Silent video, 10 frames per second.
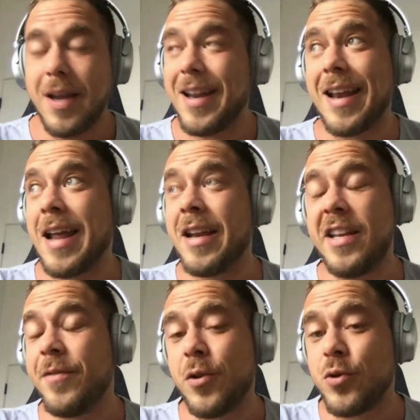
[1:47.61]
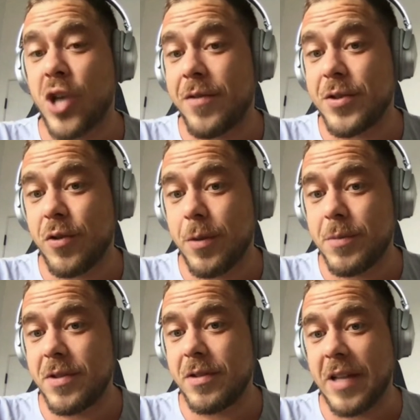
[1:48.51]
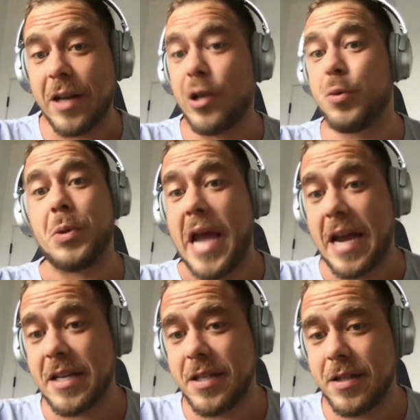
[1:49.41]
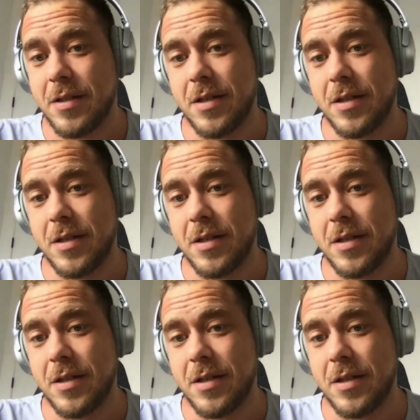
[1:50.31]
Again, I didn't even know JavaScript, let alone React